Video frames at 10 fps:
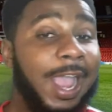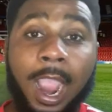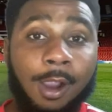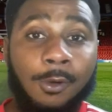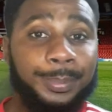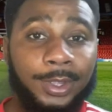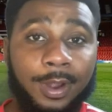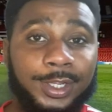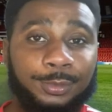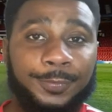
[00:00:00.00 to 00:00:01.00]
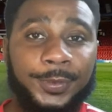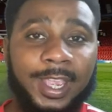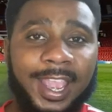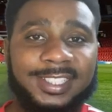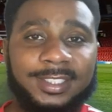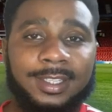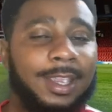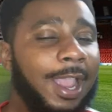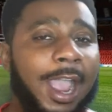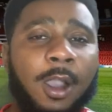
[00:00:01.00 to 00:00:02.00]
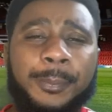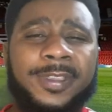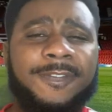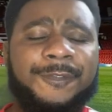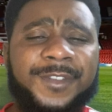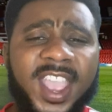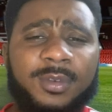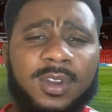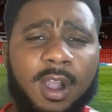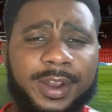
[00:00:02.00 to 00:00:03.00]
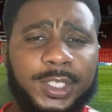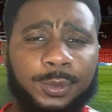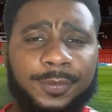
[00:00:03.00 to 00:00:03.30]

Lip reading: I'll be very honest with you guys. I wanted